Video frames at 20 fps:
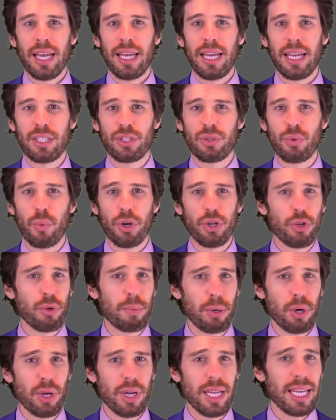it's what you
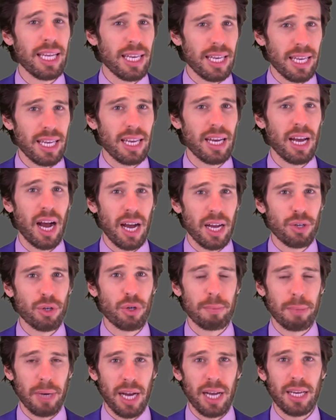put in and on
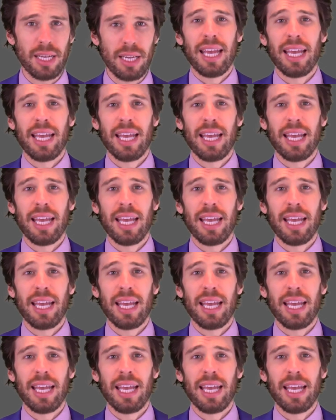your body.